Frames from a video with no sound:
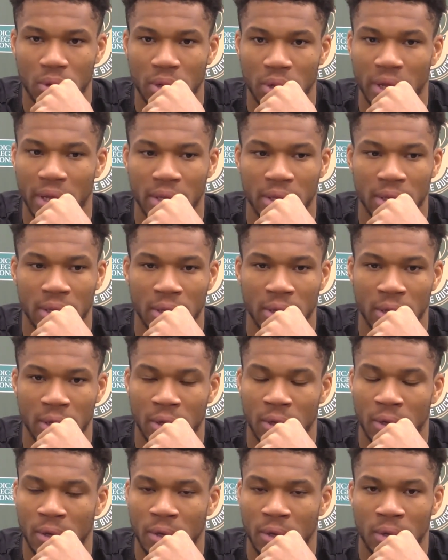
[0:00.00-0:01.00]
Like,
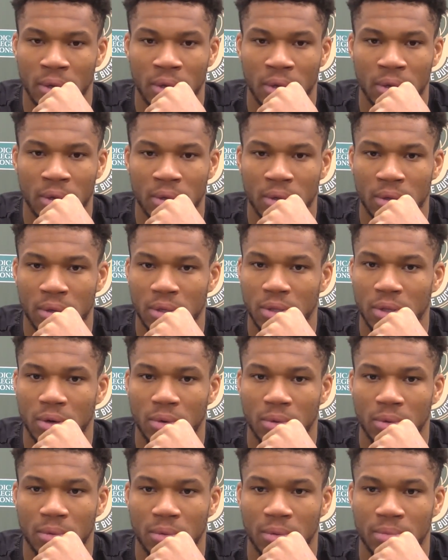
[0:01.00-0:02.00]
you
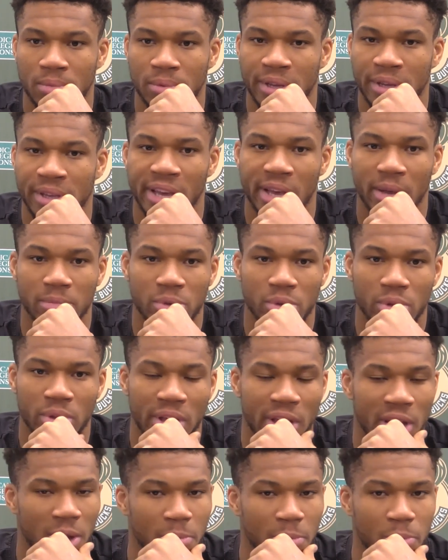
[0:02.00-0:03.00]
know, they came to the
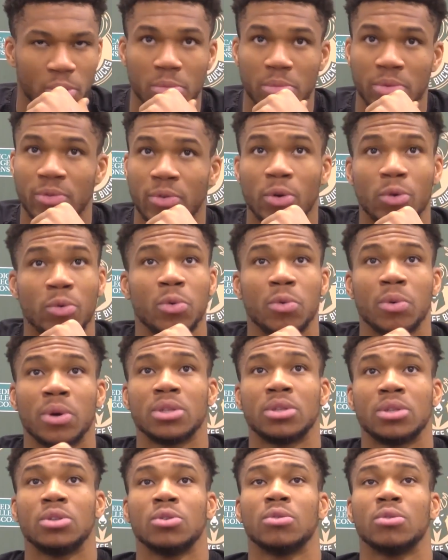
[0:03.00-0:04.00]
airport before we
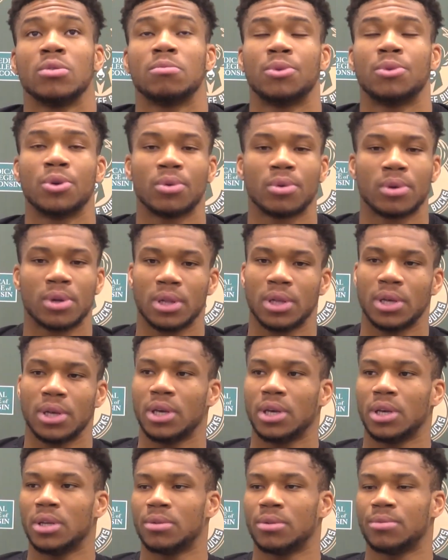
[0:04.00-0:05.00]
went to
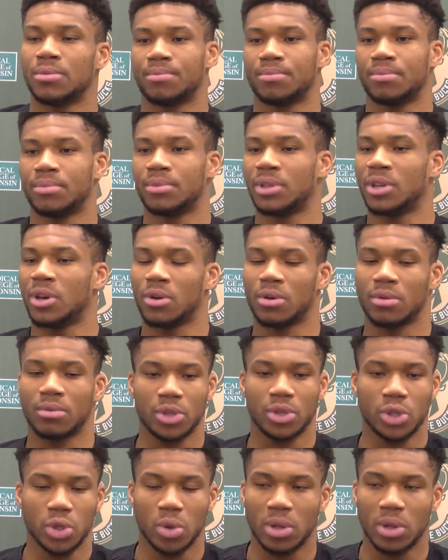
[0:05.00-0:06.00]
Brooklyn. They, they
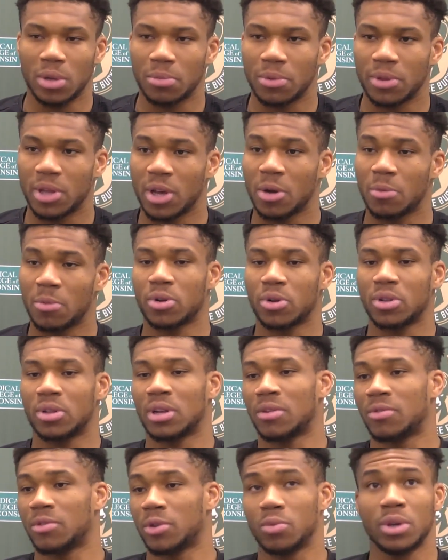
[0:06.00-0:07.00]
showed up in the airport
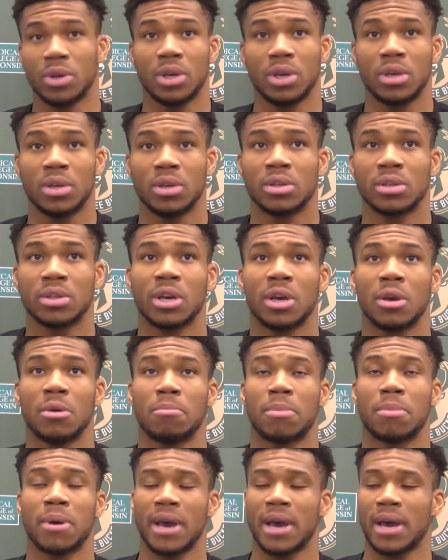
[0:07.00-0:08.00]
after we came
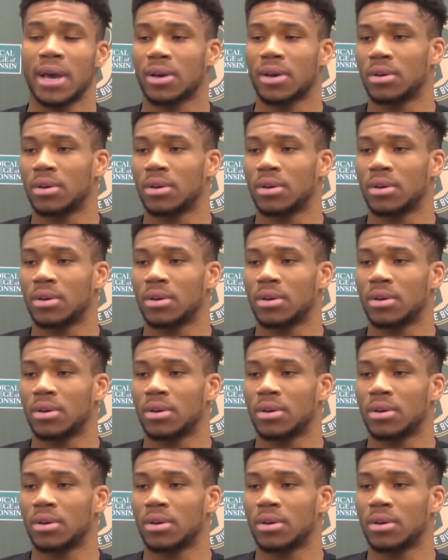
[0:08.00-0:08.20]
back.